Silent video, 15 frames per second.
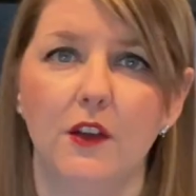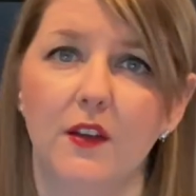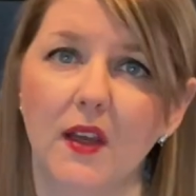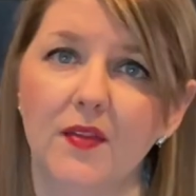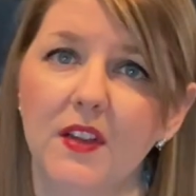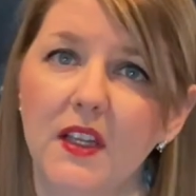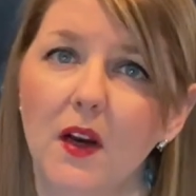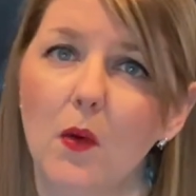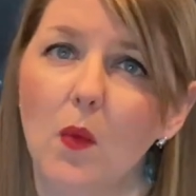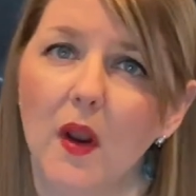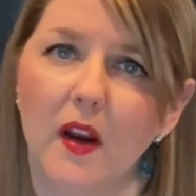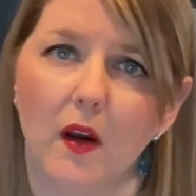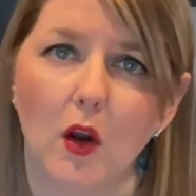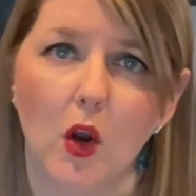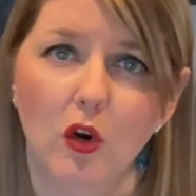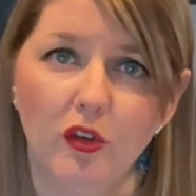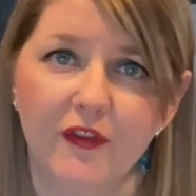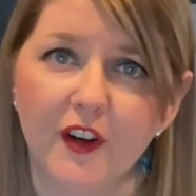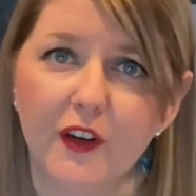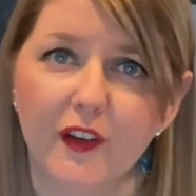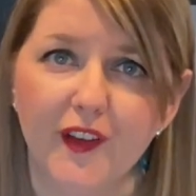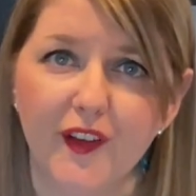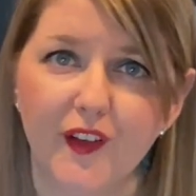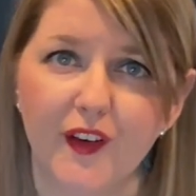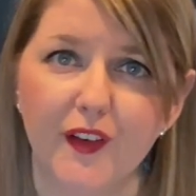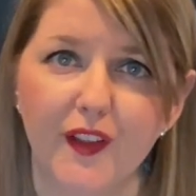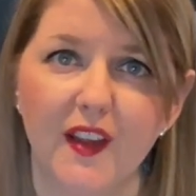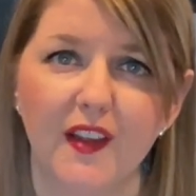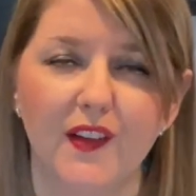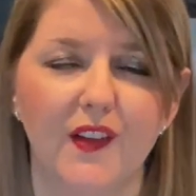definitely don't want to over stir
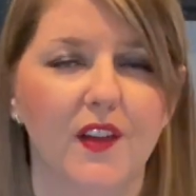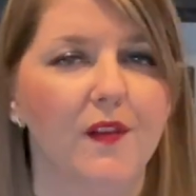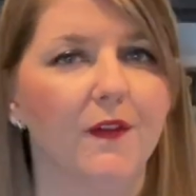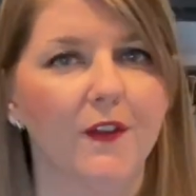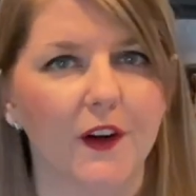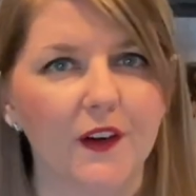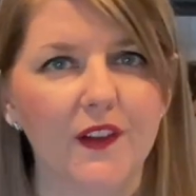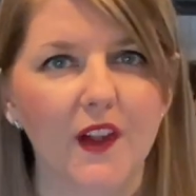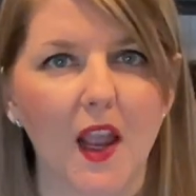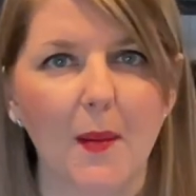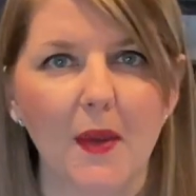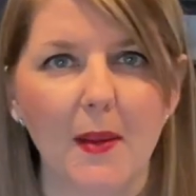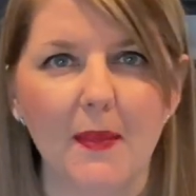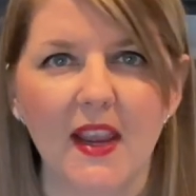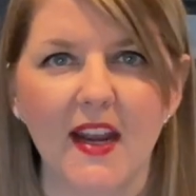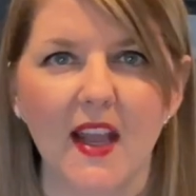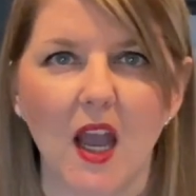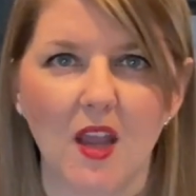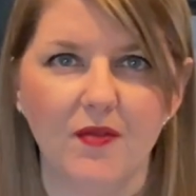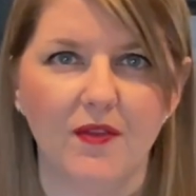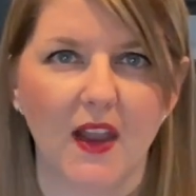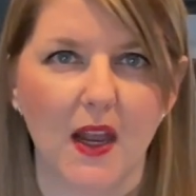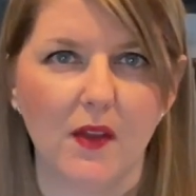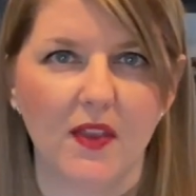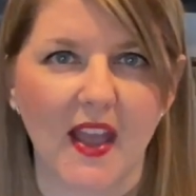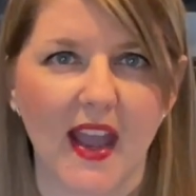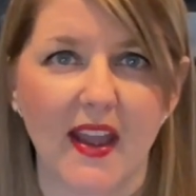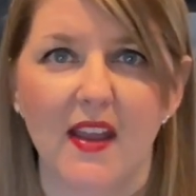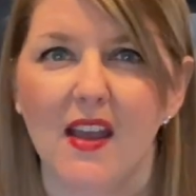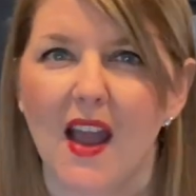this. The first time I made it, I found
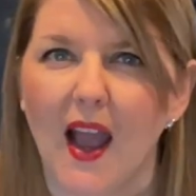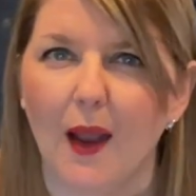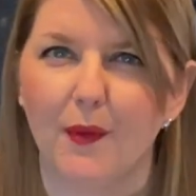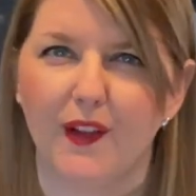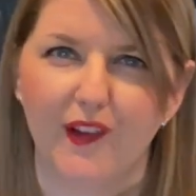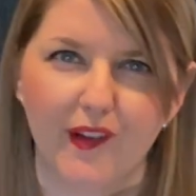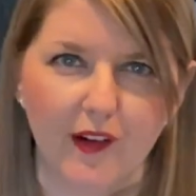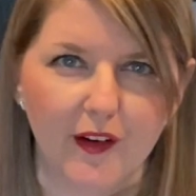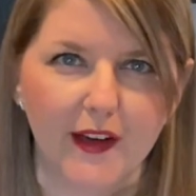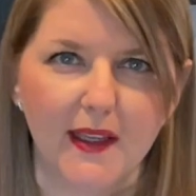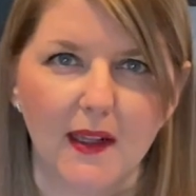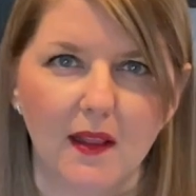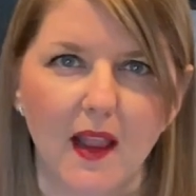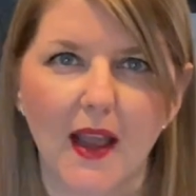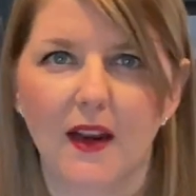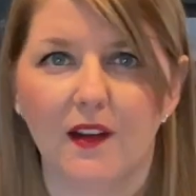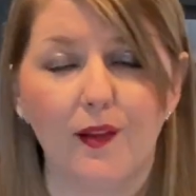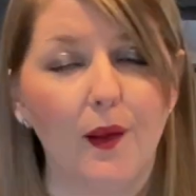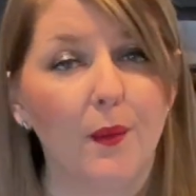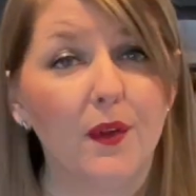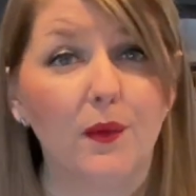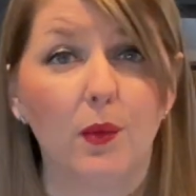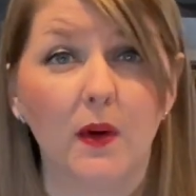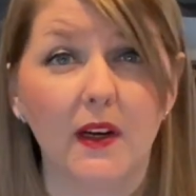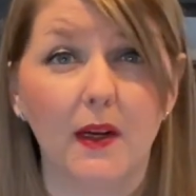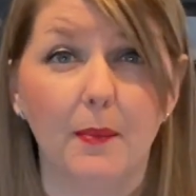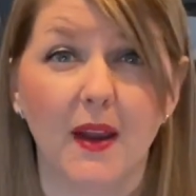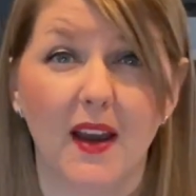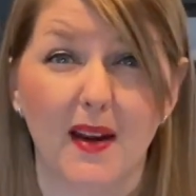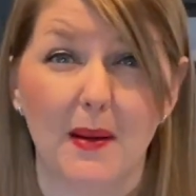that I was stirring it a lot because I was worried
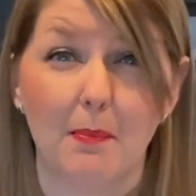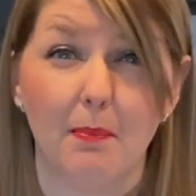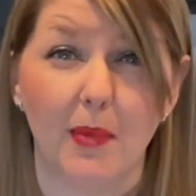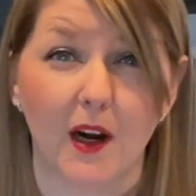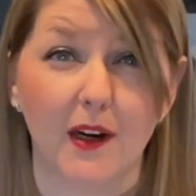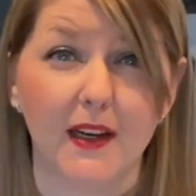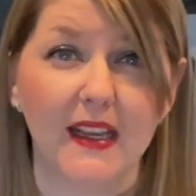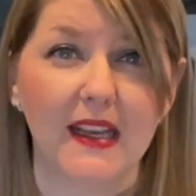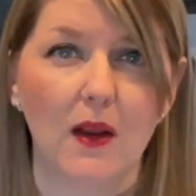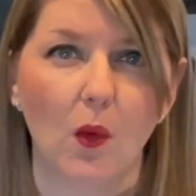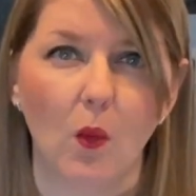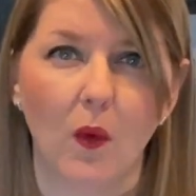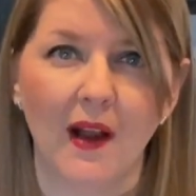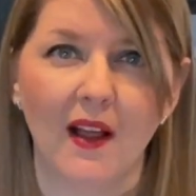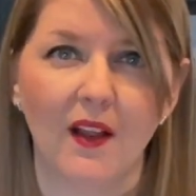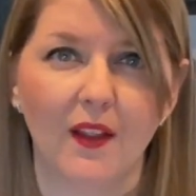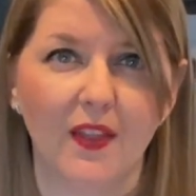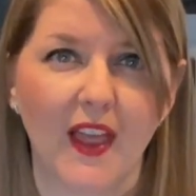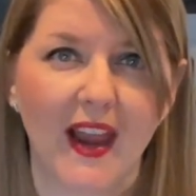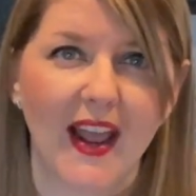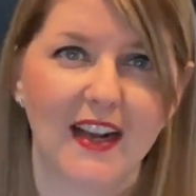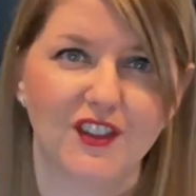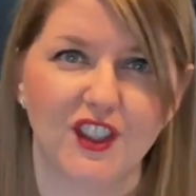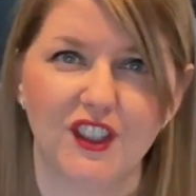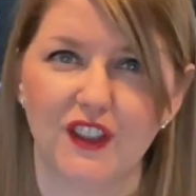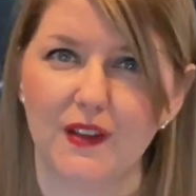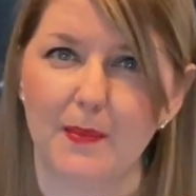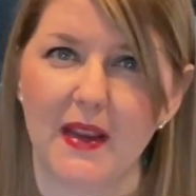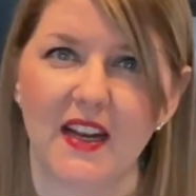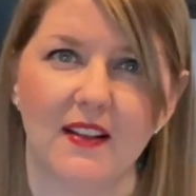about it burning. Well, that actually
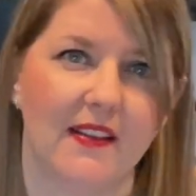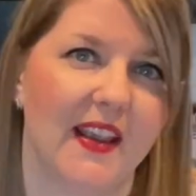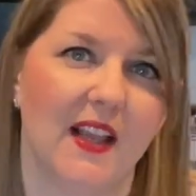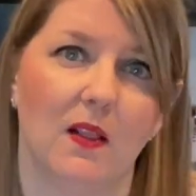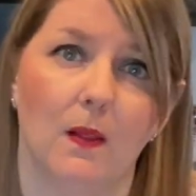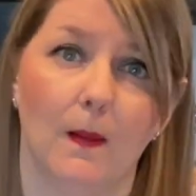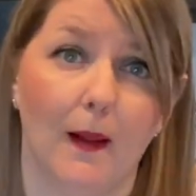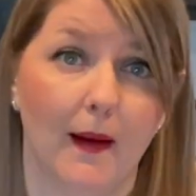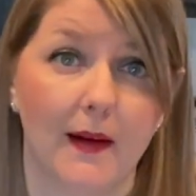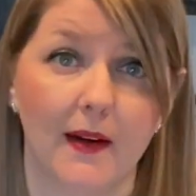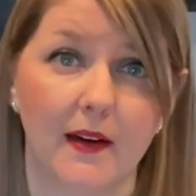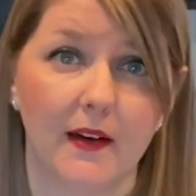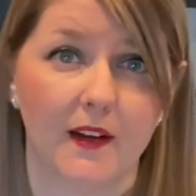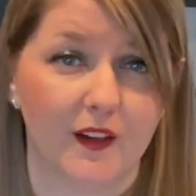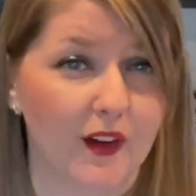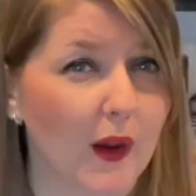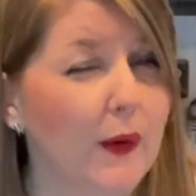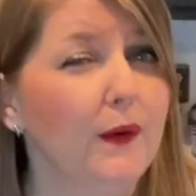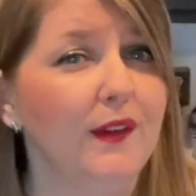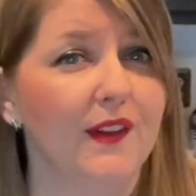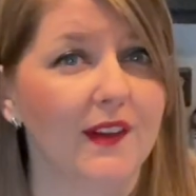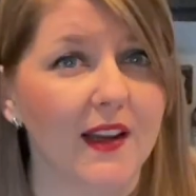just made it take longer to toast, I